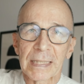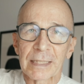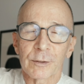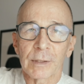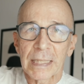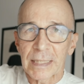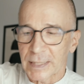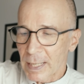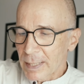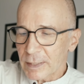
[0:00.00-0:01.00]
into
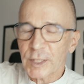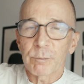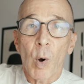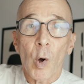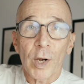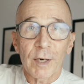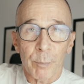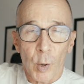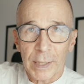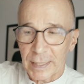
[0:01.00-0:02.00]
these smaller
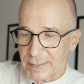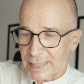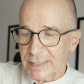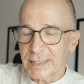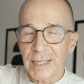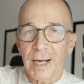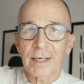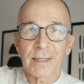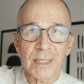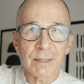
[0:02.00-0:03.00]
pockets
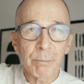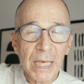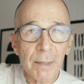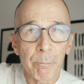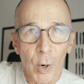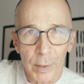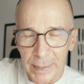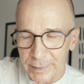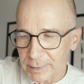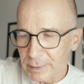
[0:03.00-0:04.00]
inside this big
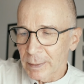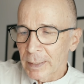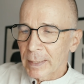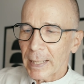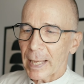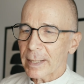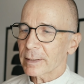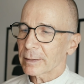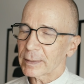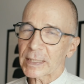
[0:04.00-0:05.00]
pocket
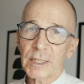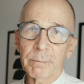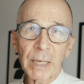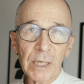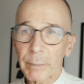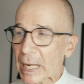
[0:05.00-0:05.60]
and this bigger